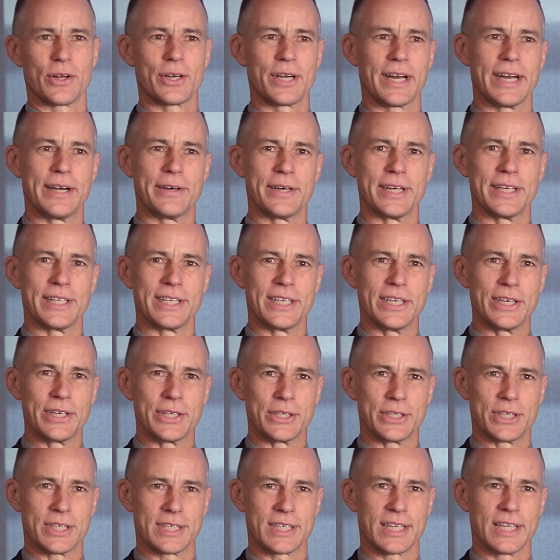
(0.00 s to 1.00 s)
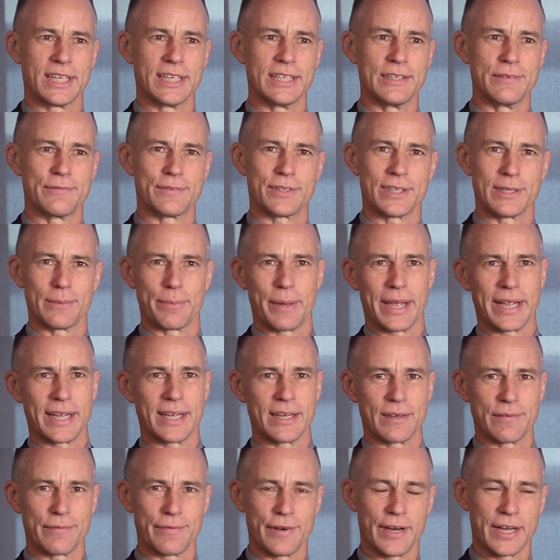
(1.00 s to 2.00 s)
an area that you can just leave to the banking
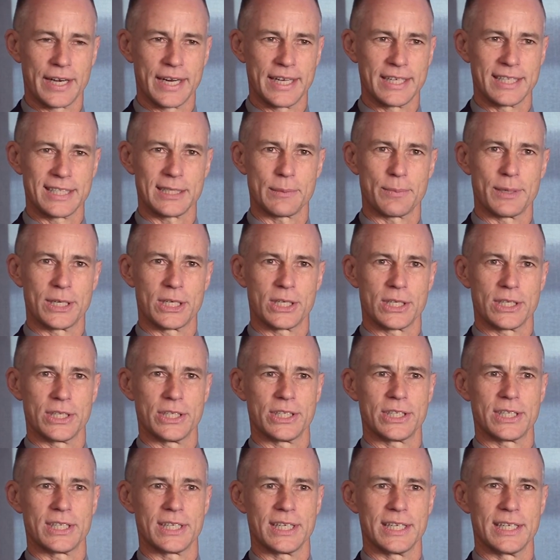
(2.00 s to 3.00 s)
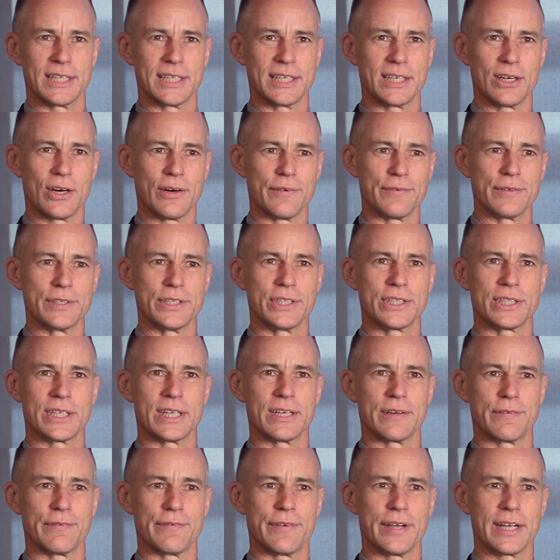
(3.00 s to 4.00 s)
and finance specialist in the office.
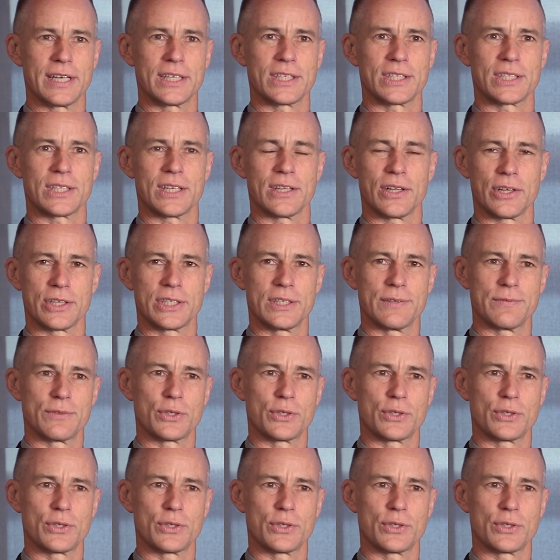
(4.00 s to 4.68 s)
It affects lots of